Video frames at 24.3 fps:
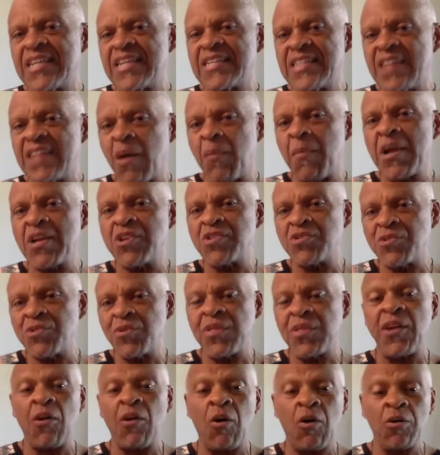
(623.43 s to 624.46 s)
tell my
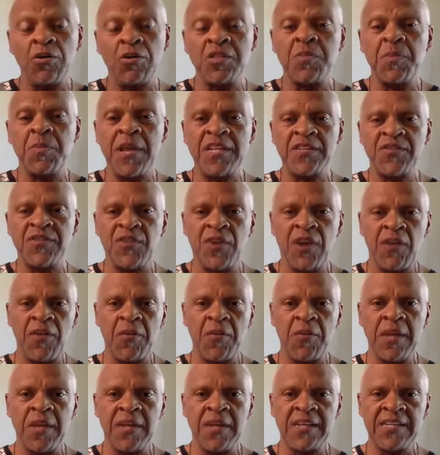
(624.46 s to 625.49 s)
truth and hold space for other
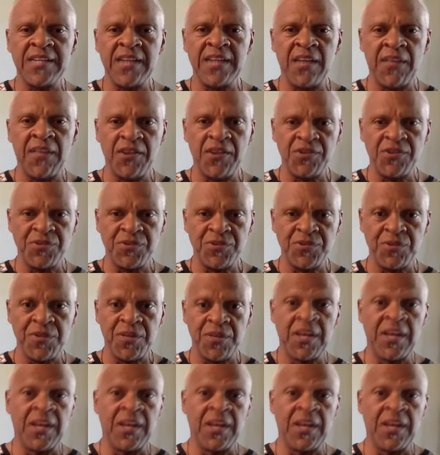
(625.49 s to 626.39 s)
men to tell their truth.